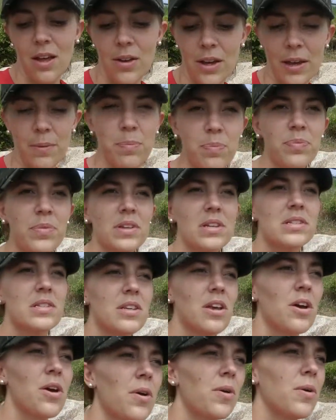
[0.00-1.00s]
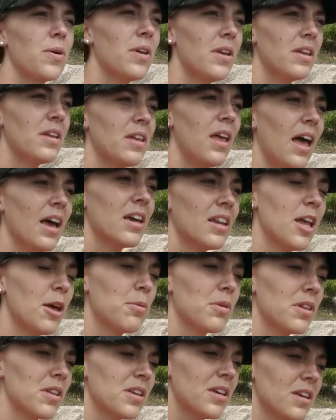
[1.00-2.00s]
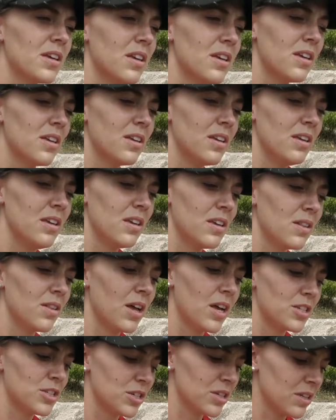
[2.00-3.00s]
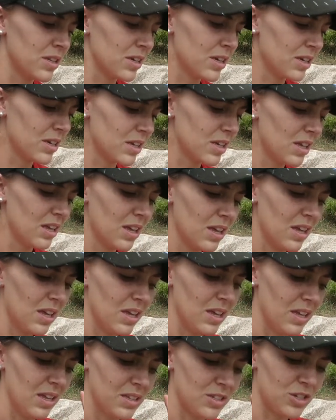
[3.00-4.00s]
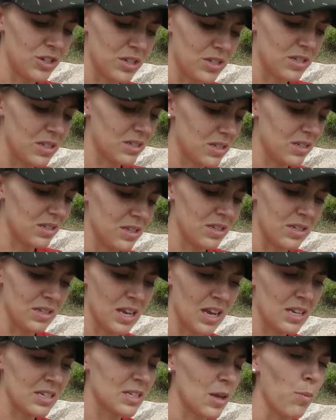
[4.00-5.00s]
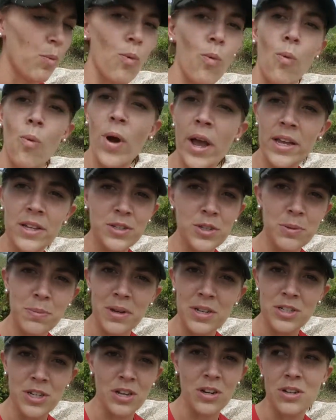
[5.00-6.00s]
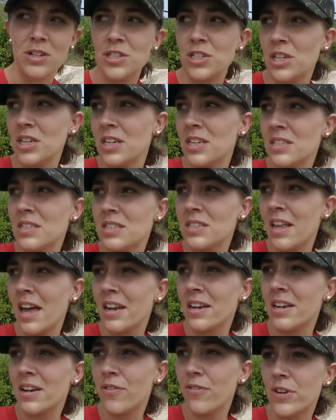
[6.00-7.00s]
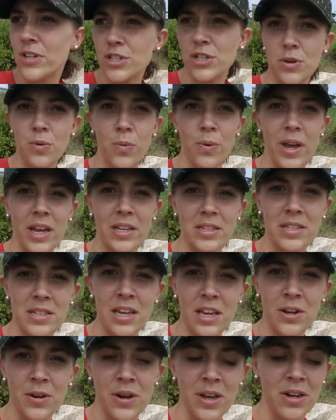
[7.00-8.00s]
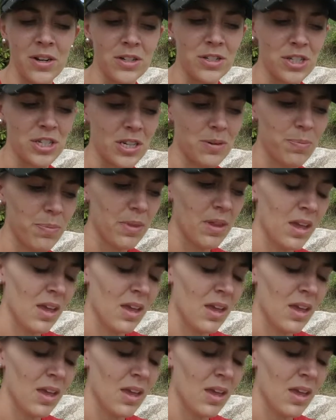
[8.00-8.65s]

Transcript: Okay, so economically, ecologically, it just it takes up way too much energy. It's not an efficient way to get your energy.